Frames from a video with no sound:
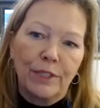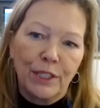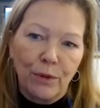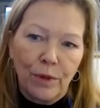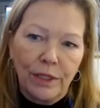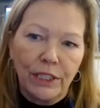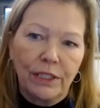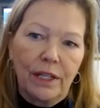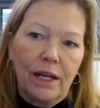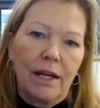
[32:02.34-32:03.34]
resort
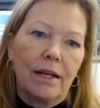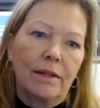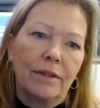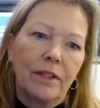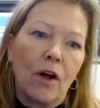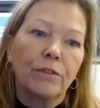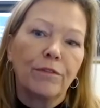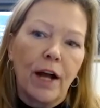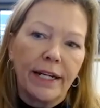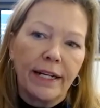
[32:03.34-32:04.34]
called
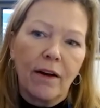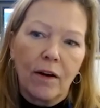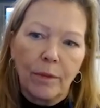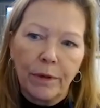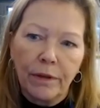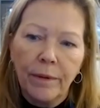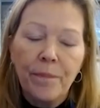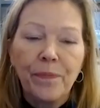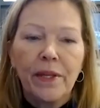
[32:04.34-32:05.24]
Friday Harbor.